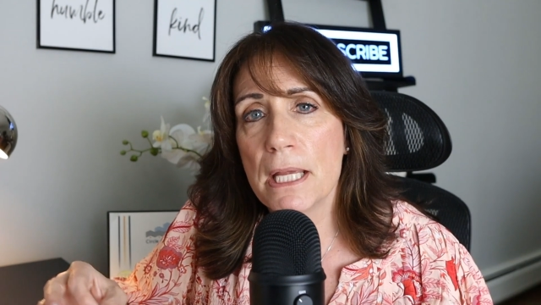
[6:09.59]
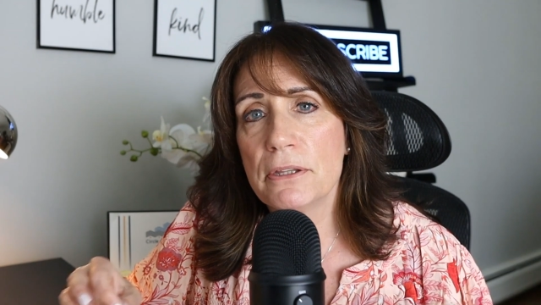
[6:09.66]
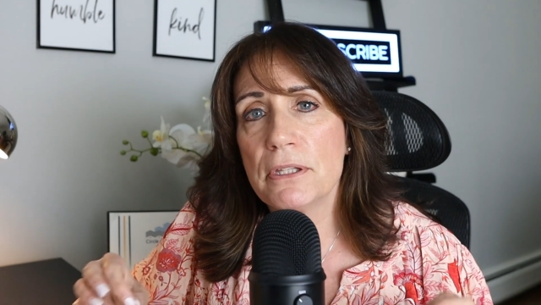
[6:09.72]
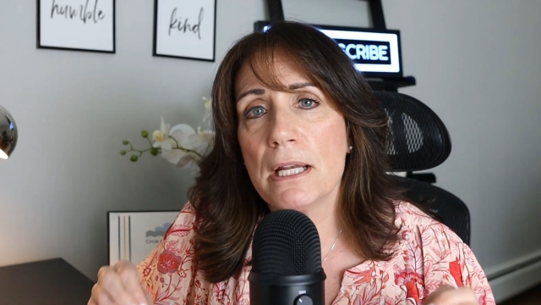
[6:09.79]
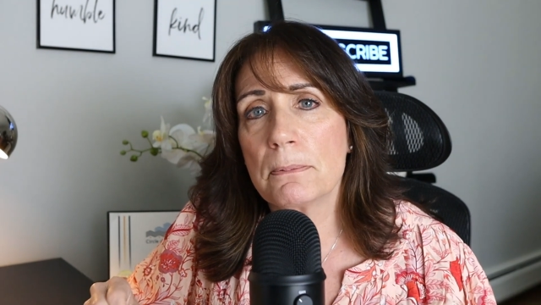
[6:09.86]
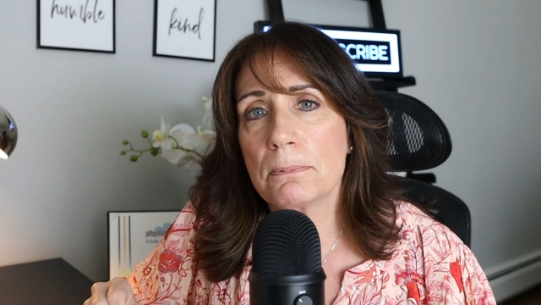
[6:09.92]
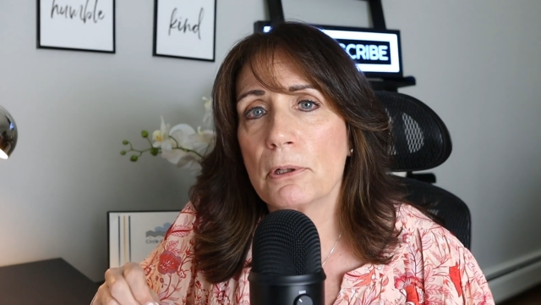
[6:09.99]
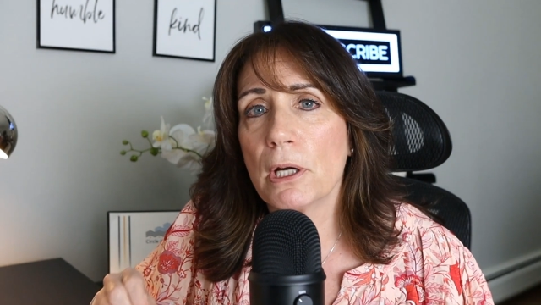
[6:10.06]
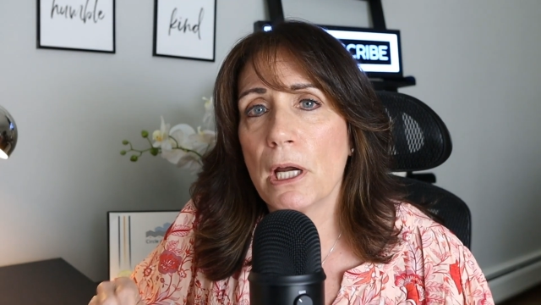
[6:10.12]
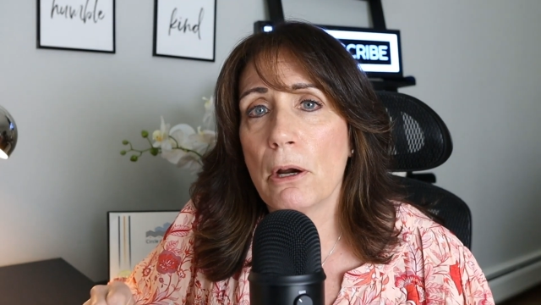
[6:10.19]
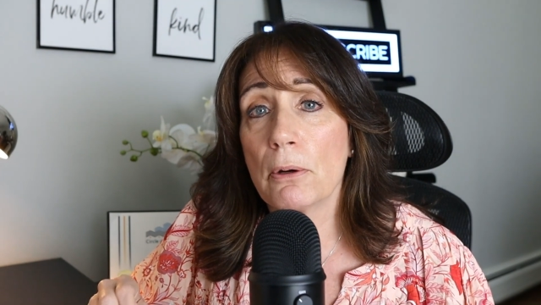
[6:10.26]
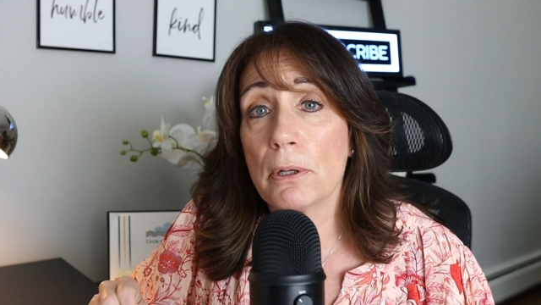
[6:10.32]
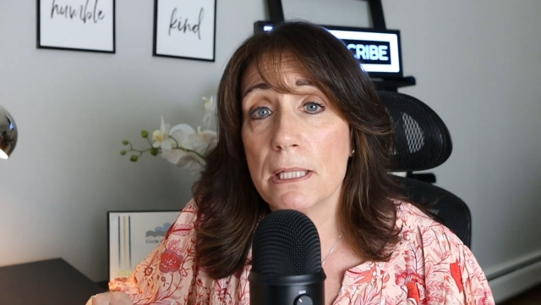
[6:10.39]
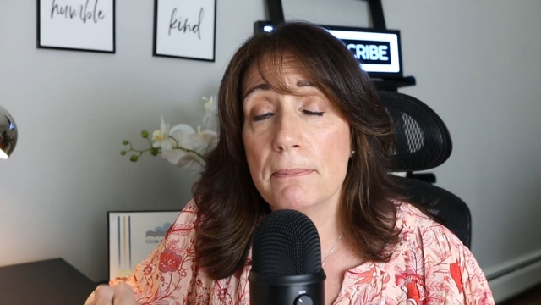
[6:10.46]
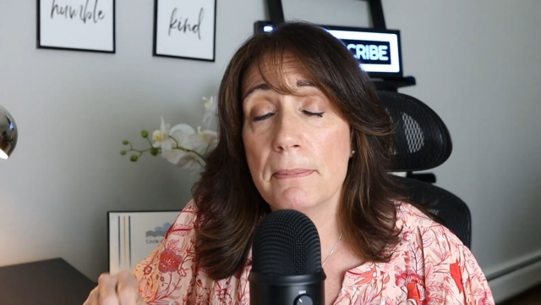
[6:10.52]
Make that a
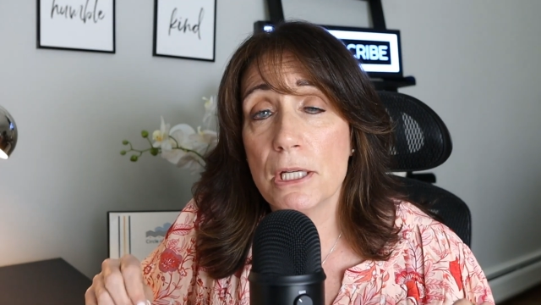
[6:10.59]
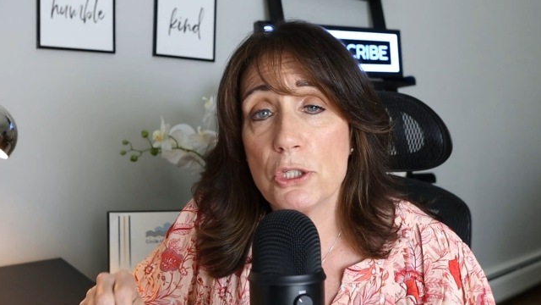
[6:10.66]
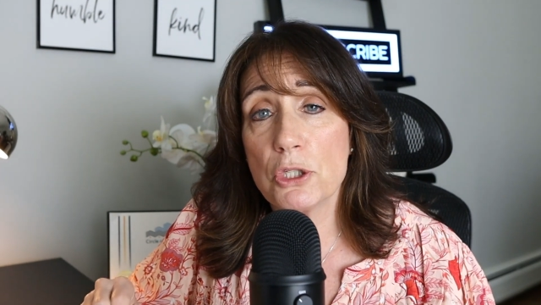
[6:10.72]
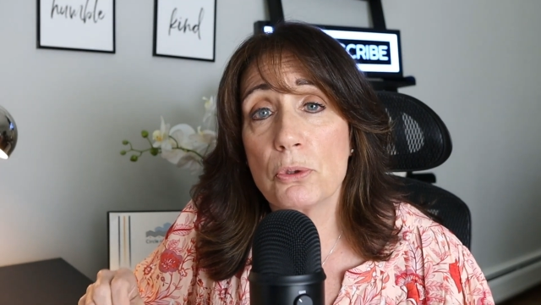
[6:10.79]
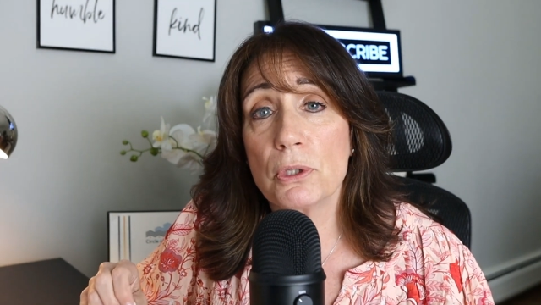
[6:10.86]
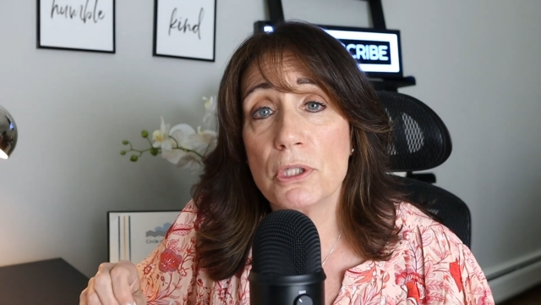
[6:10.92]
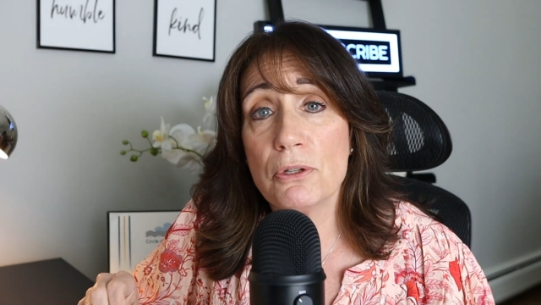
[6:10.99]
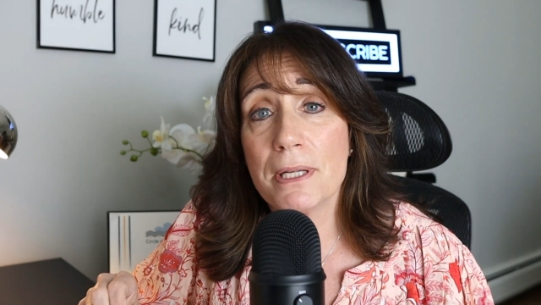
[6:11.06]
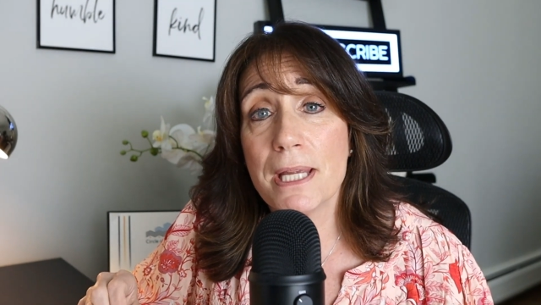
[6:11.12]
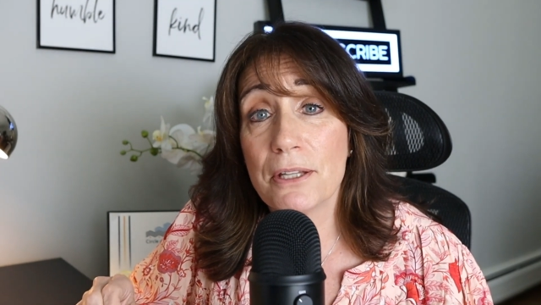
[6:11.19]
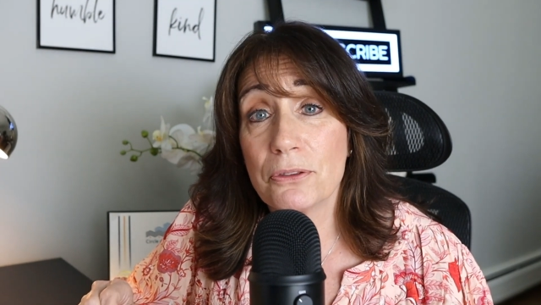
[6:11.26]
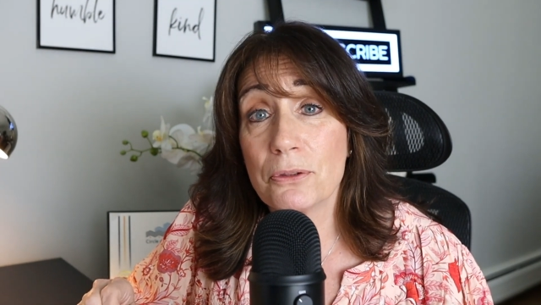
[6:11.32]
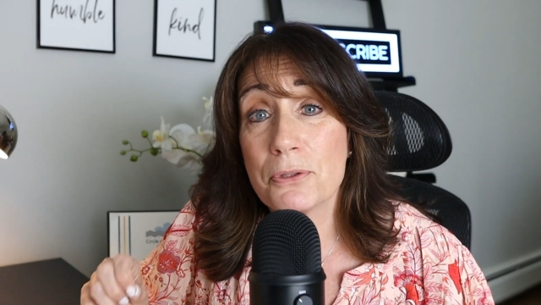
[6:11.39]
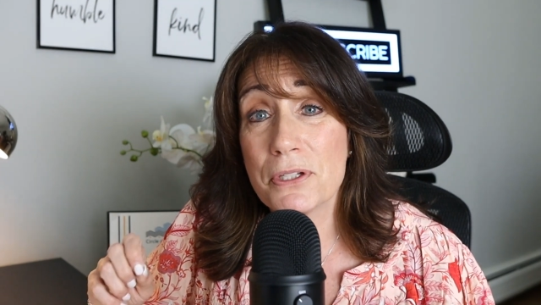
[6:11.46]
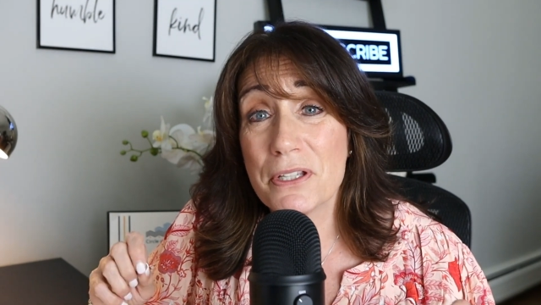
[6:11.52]
priority. Make sure
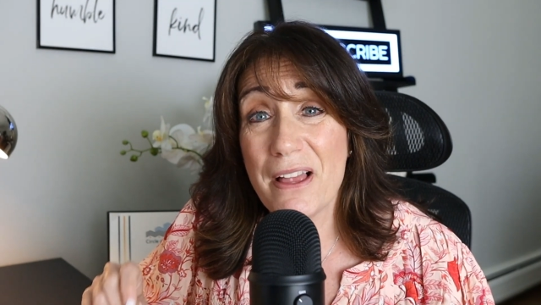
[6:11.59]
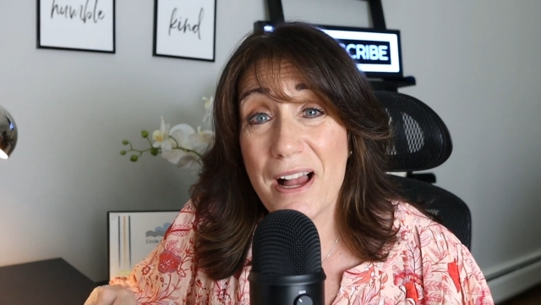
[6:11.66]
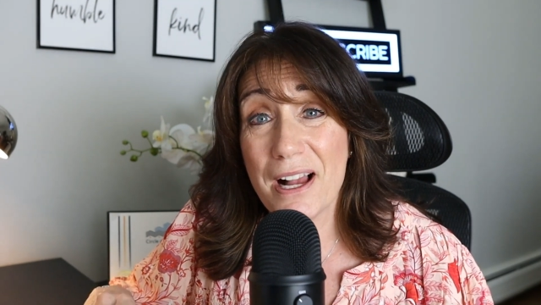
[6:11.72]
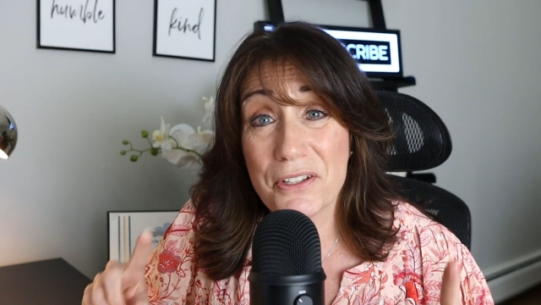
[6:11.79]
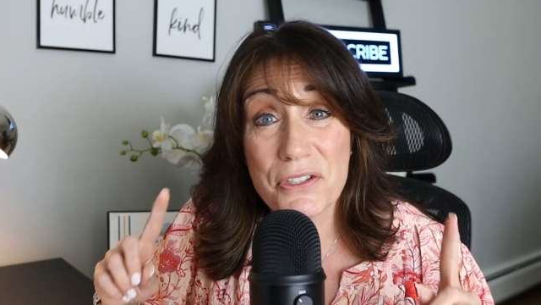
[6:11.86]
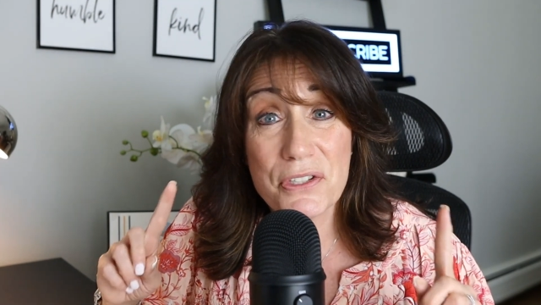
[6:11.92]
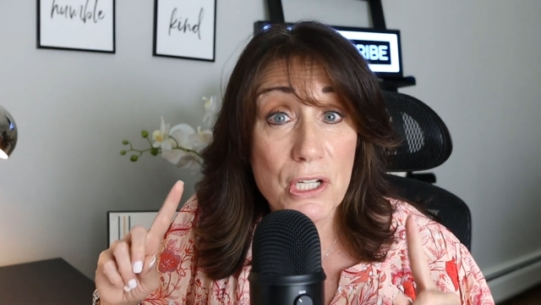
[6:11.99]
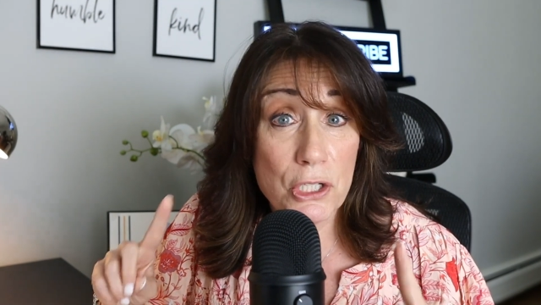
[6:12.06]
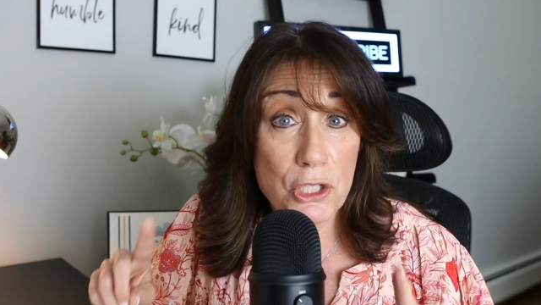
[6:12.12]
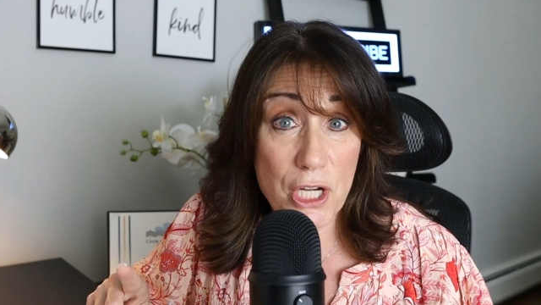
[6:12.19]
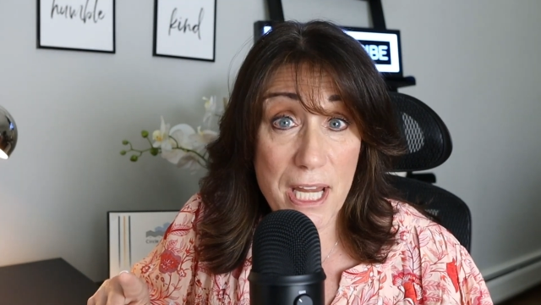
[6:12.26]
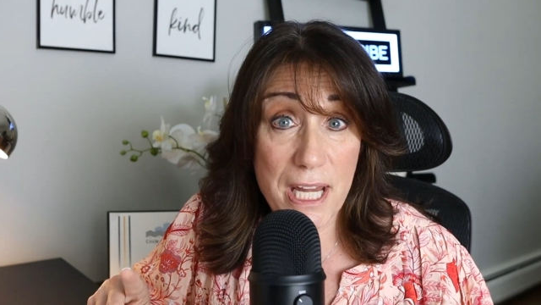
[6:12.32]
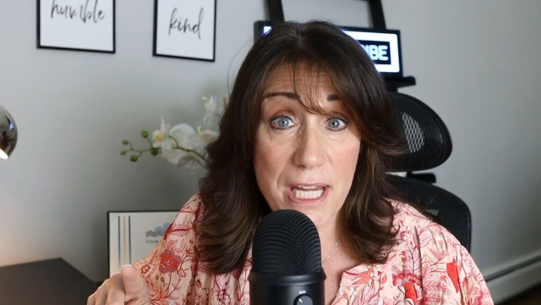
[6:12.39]
you get those locks